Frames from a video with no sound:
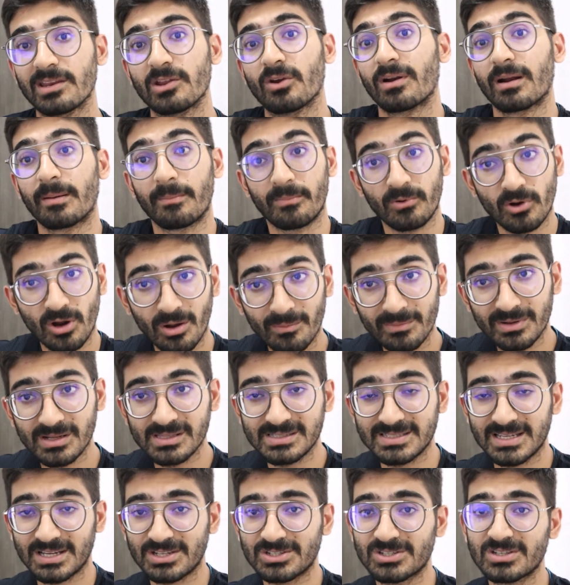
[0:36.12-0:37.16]
in your
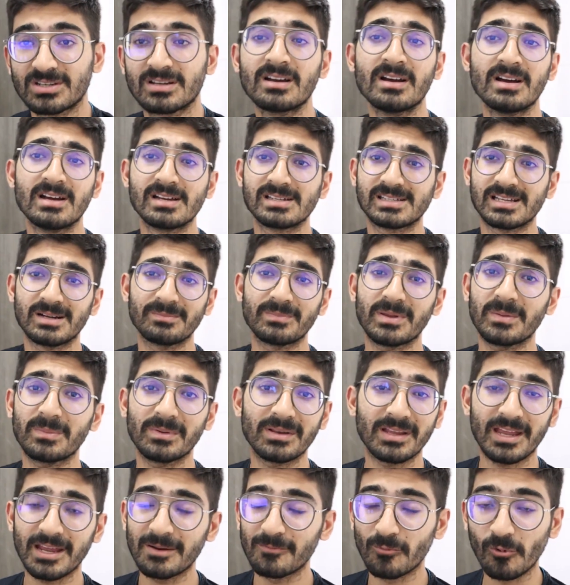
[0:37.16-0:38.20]
abdominal section. Some
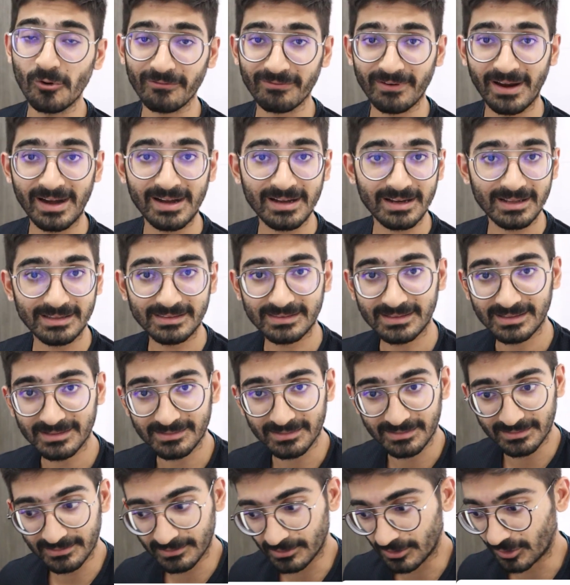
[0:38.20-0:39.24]
people gain more fat in
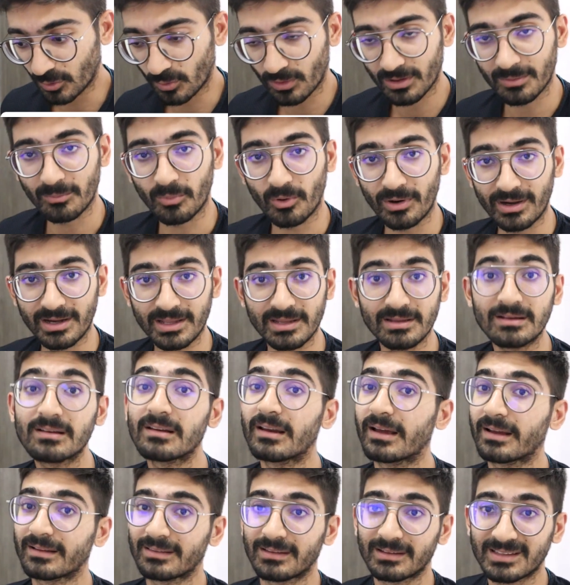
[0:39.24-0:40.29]
the lower body,
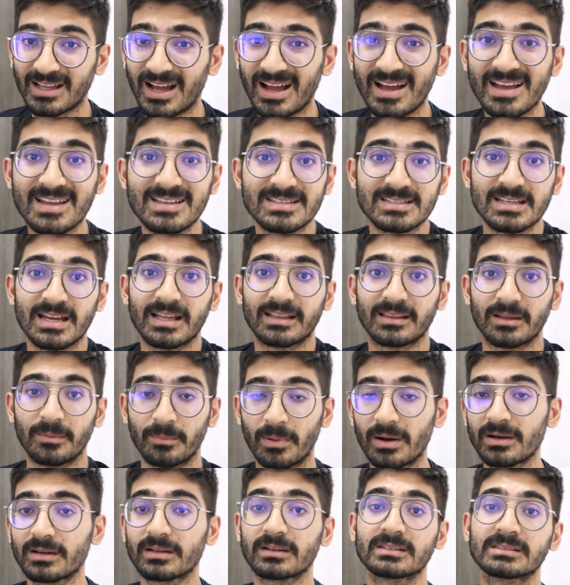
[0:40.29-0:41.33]
like the thighs and the
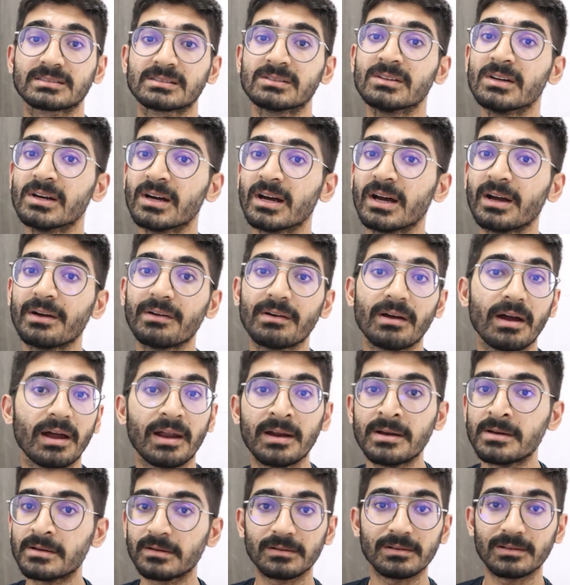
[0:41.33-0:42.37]
buttocks
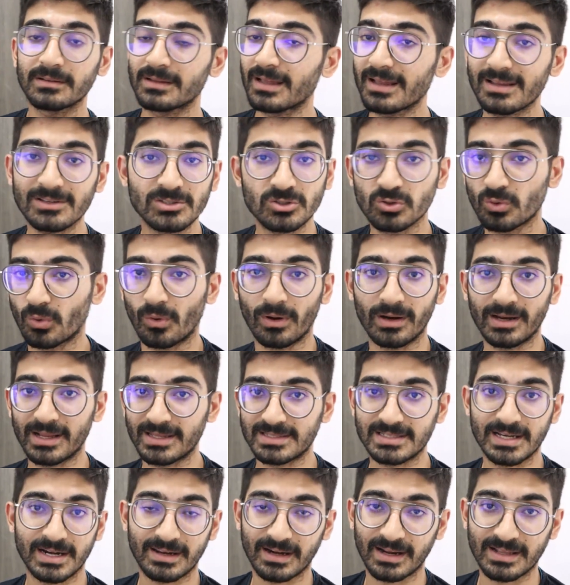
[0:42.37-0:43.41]
and so on,
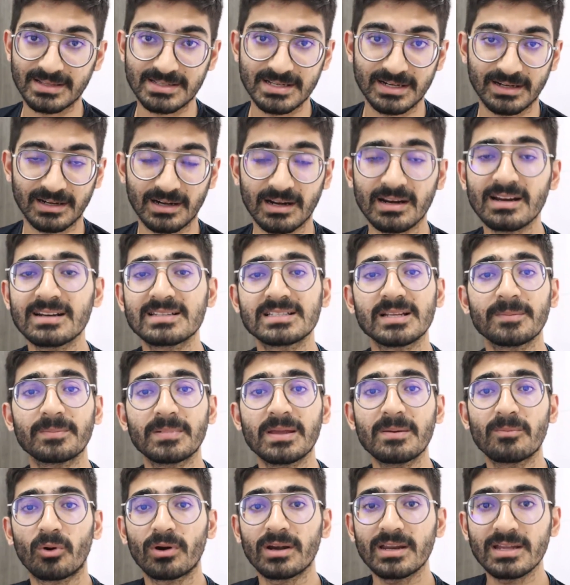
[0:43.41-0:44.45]
etc., etc., right?
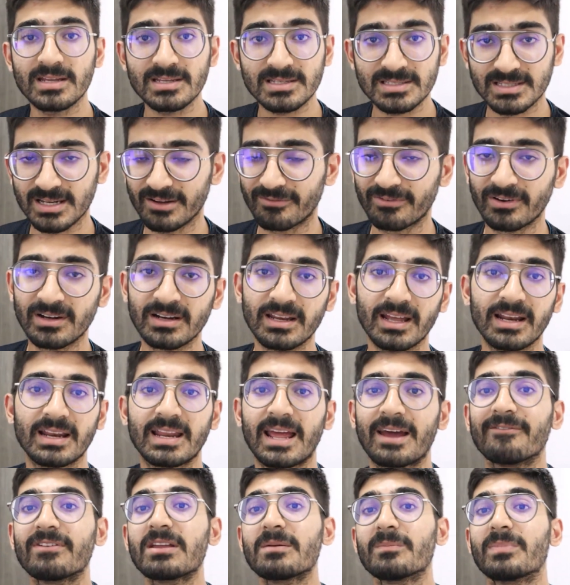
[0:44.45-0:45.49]
Sabki body is different and
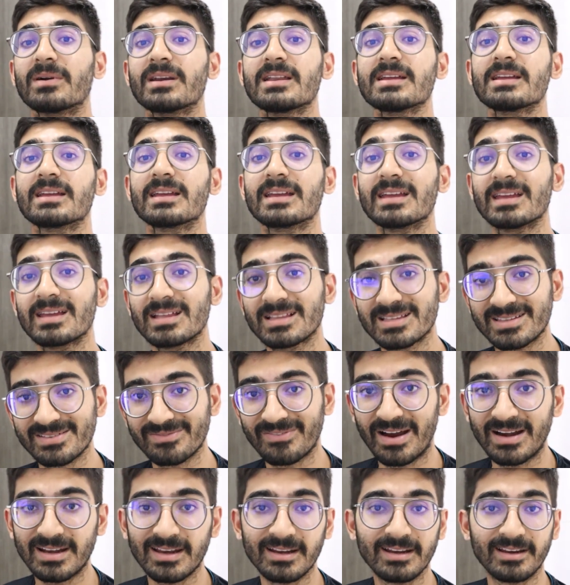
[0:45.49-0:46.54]
everybody gains
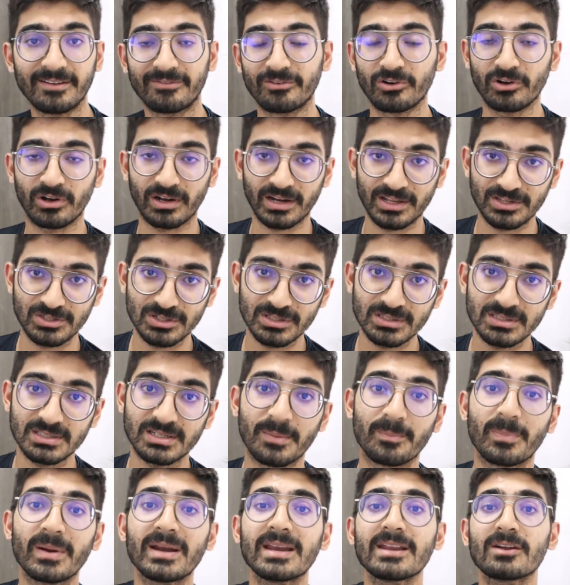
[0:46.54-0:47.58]
fat in different regions
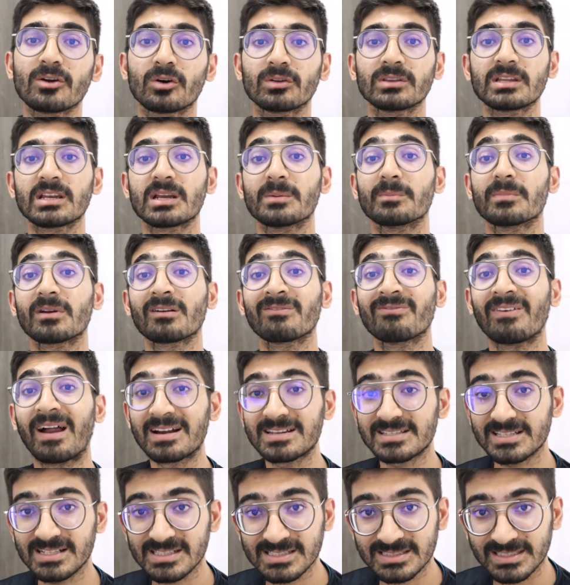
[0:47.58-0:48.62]
depending on the number of
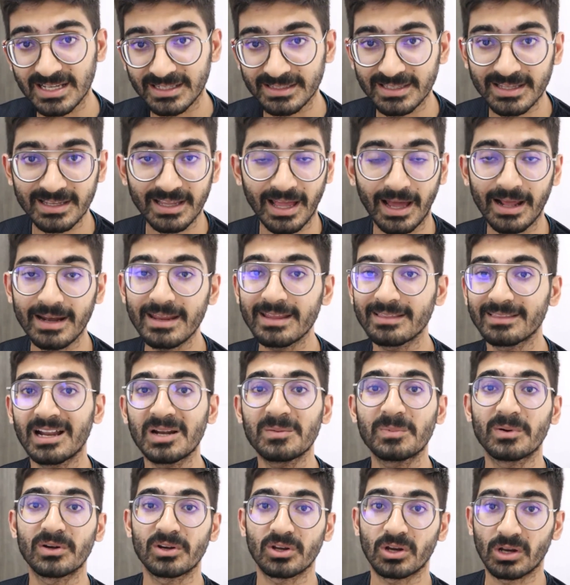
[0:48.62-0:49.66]
fat cells that they carry in
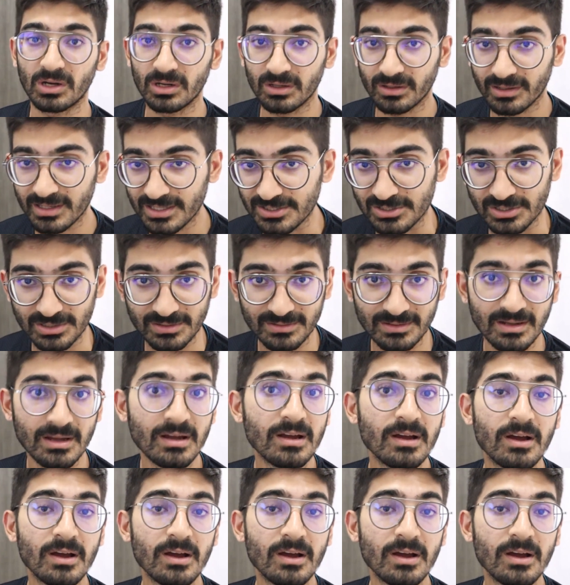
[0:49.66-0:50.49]
that particular region.